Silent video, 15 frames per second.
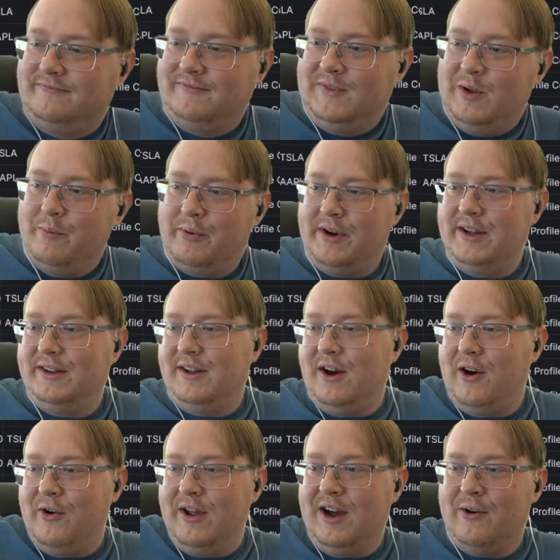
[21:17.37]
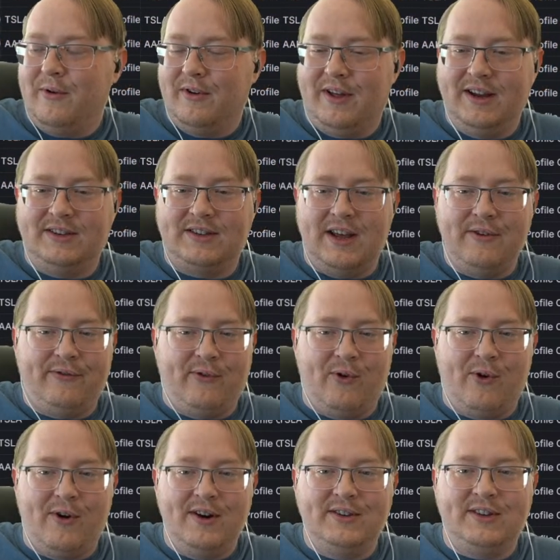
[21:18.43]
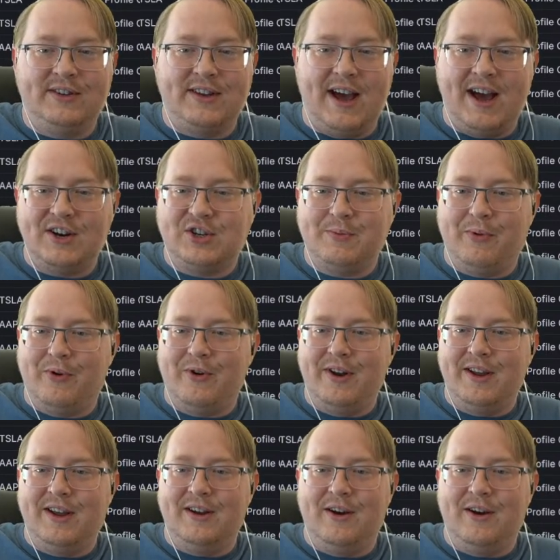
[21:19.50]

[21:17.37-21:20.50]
But oh yeah, we're like day 4 into dashboarding,